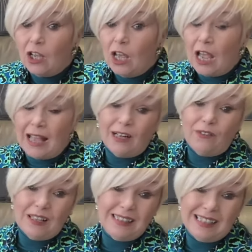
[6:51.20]
And I
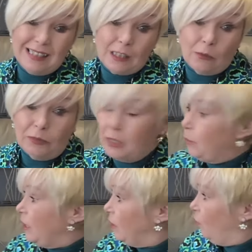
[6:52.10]
fancied something a
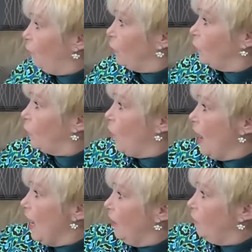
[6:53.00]
bit different. So
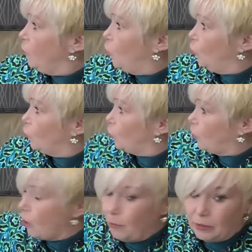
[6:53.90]
I've just
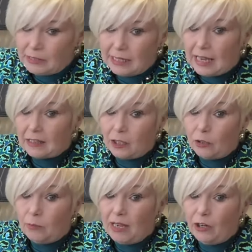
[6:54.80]
cobbled together
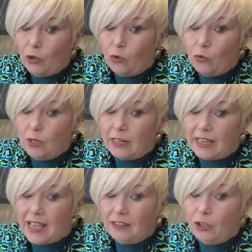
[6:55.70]
my own
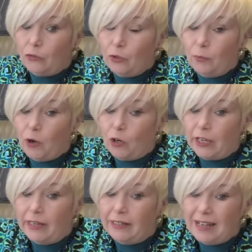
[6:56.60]
kangaroo
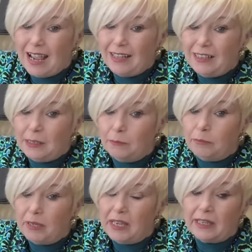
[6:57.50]
pocket, nice and
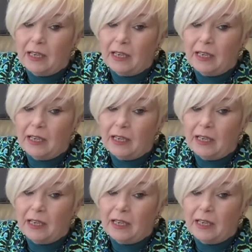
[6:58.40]
big.